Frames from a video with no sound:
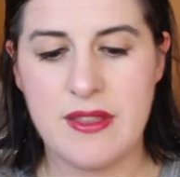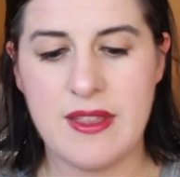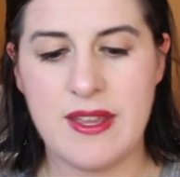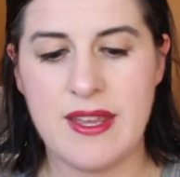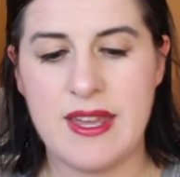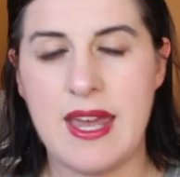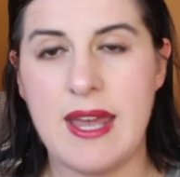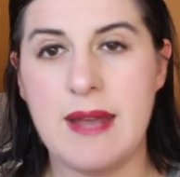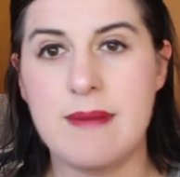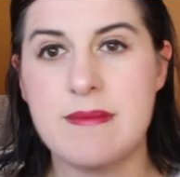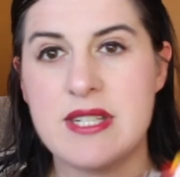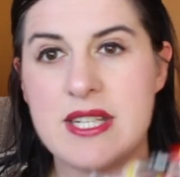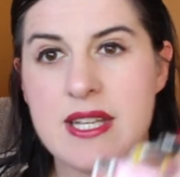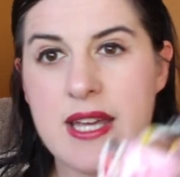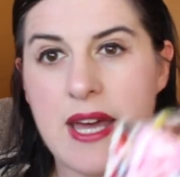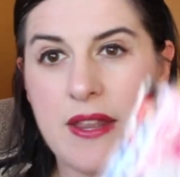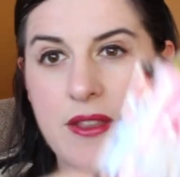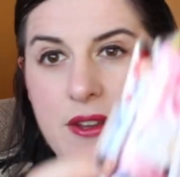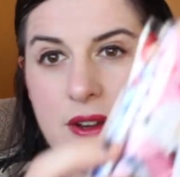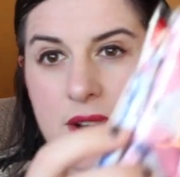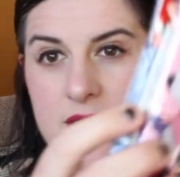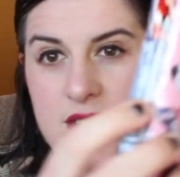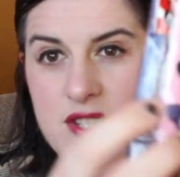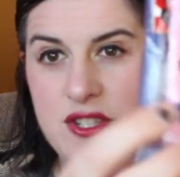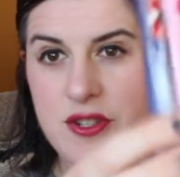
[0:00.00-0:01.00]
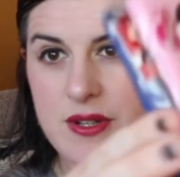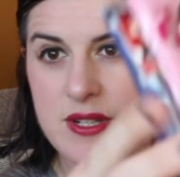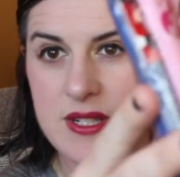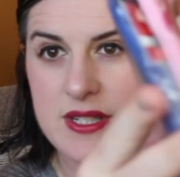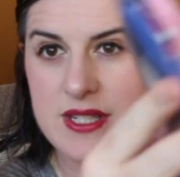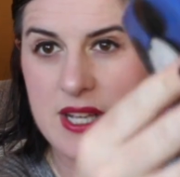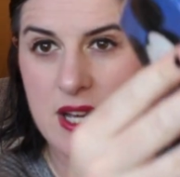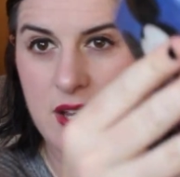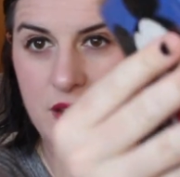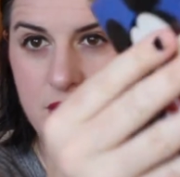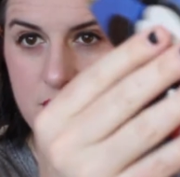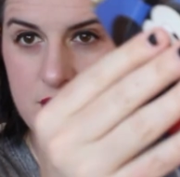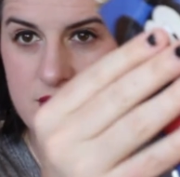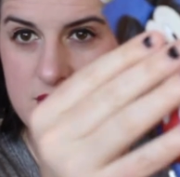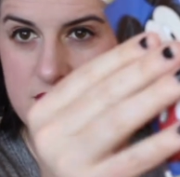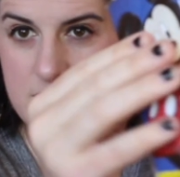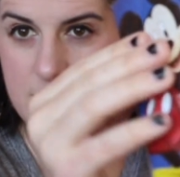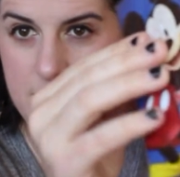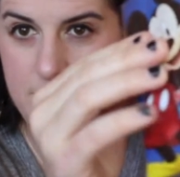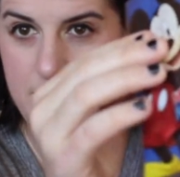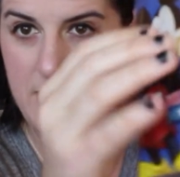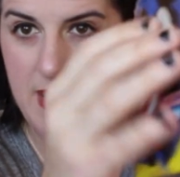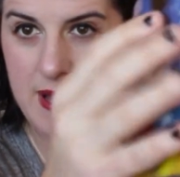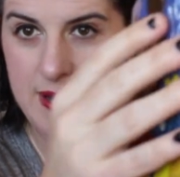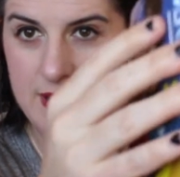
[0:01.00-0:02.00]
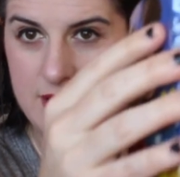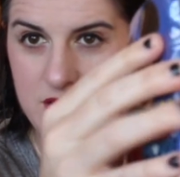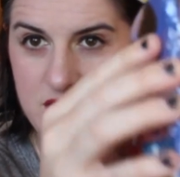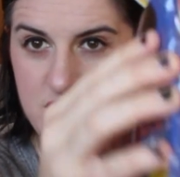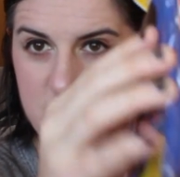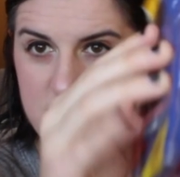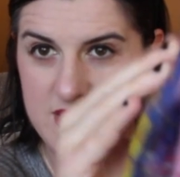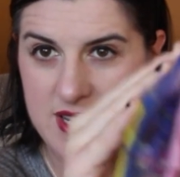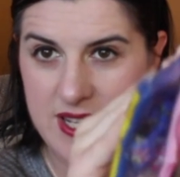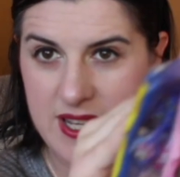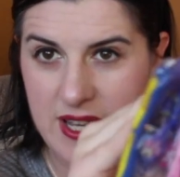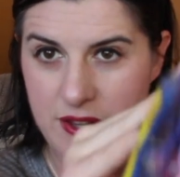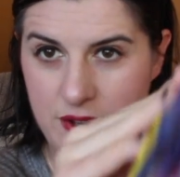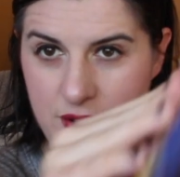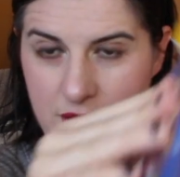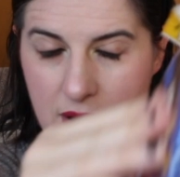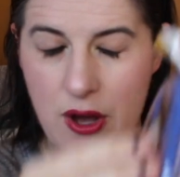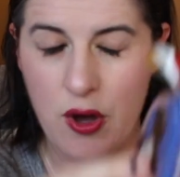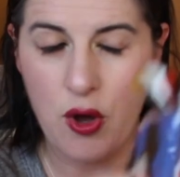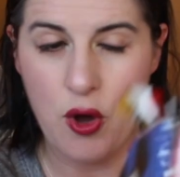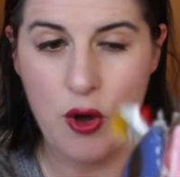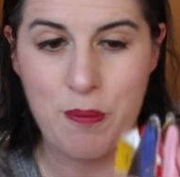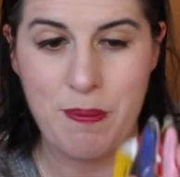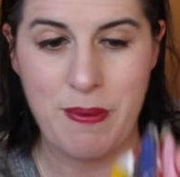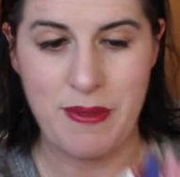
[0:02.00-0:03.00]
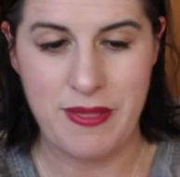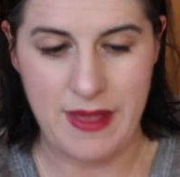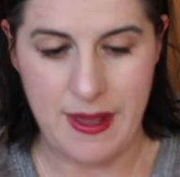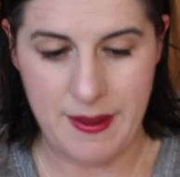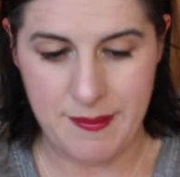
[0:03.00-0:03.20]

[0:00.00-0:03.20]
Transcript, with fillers: they came together. As you can tell, there's packages together. I'll open